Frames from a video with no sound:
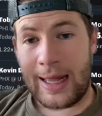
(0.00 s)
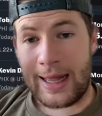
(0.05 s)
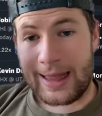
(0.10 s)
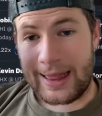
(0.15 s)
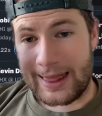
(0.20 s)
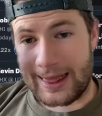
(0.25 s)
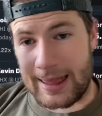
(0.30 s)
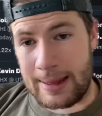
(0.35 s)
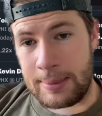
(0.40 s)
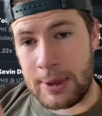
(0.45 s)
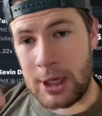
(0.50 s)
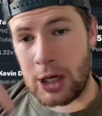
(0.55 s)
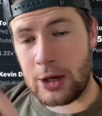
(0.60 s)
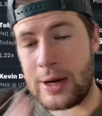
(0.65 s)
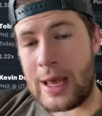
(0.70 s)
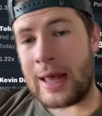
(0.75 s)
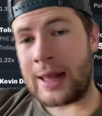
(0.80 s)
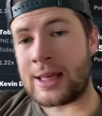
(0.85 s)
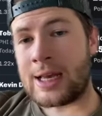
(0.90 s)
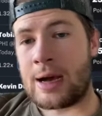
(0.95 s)
Let me know
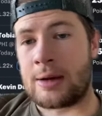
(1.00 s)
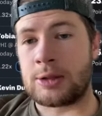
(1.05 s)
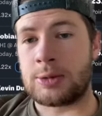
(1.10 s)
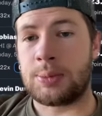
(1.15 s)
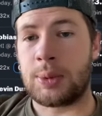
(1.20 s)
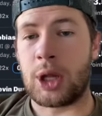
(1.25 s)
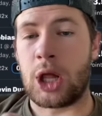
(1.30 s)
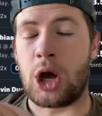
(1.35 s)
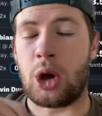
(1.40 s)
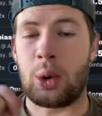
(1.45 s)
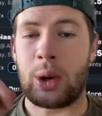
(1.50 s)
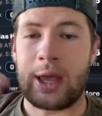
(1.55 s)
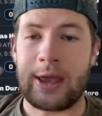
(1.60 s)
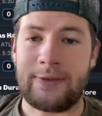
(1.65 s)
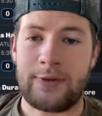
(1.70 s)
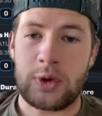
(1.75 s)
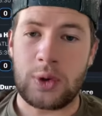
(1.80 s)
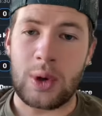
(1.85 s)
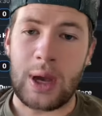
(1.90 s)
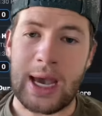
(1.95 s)
down in the comments below if
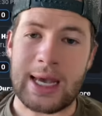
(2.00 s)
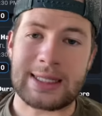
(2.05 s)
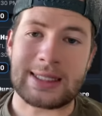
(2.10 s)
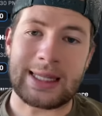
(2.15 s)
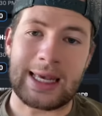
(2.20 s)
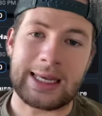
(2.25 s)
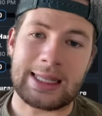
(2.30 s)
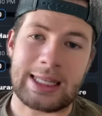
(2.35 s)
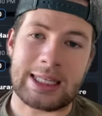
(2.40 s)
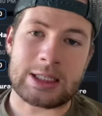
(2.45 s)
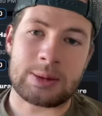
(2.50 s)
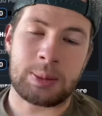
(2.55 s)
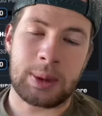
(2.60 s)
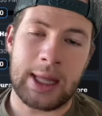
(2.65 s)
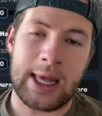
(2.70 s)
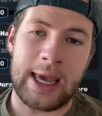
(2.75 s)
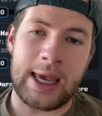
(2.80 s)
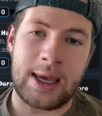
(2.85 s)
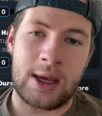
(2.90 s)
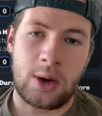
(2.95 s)
you guys like this
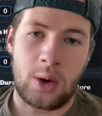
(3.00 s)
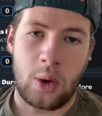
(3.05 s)
play